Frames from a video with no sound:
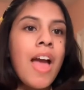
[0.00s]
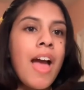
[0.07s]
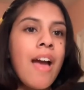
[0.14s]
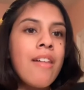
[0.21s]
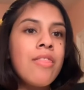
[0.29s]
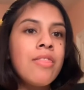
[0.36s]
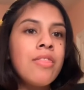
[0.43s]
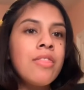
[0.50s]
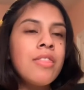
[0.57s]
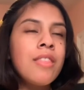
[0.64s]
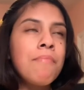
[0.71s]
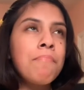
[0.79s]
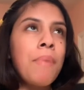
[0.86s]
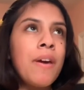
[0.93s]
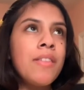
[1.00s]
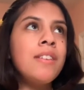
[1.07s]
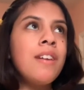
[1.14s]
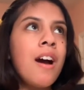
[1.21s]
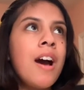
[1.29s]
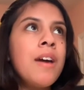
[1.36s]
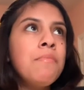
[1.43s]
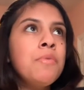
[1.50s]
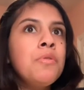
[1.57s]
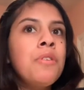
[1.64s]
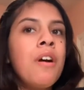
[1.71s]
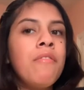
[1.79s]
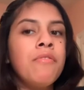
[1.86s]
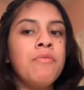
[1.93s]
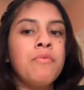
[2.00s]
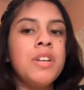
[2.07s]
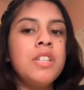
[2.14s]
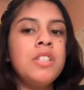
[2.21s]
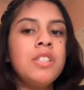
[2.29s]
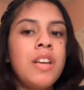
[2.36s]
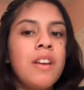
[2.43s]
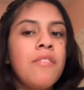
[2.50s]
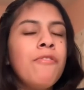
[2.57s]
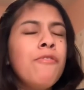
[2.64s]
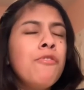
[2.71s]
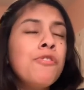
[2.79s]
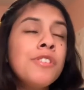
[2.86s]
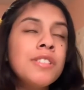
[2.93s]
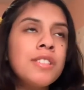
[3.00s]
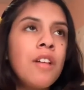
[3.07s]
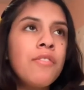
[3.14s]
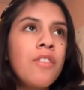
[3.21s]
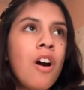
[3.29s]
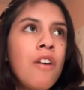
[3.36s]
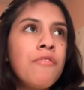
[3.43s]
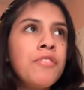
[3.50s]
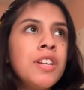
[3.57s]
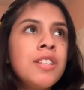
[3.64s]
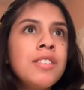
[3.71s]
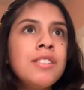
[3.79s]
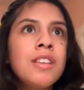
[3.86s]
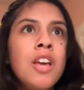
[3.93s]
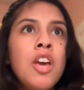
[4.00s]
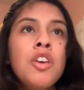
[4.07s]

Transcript: and by the time you have reached like full self confidence,